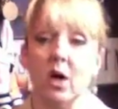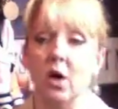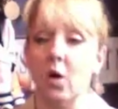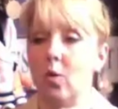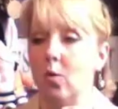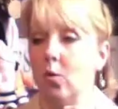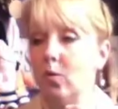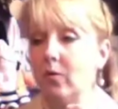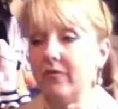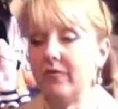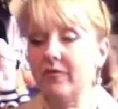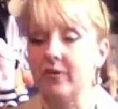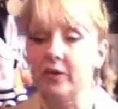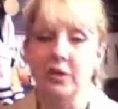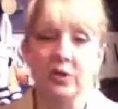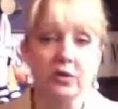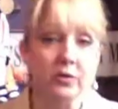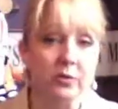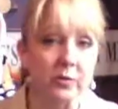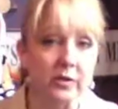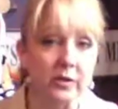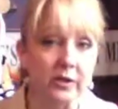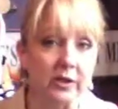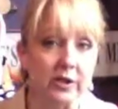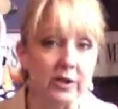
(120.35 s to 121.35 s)
or
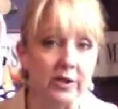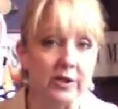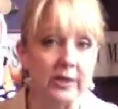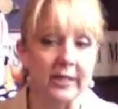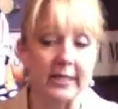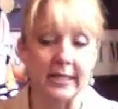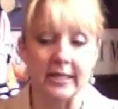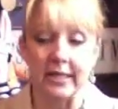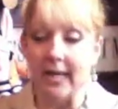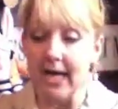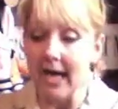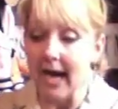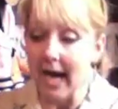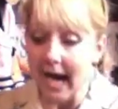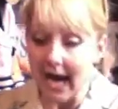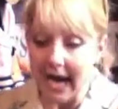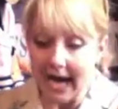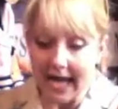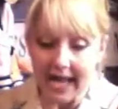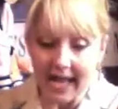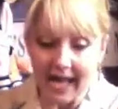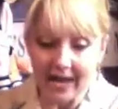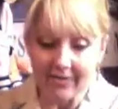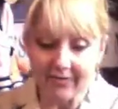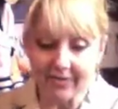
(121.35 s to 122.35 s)
virtual learning, I
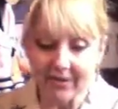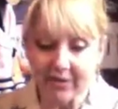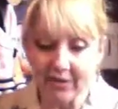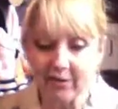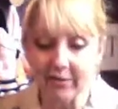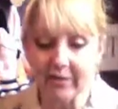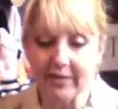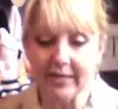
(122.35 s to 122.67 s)
have a little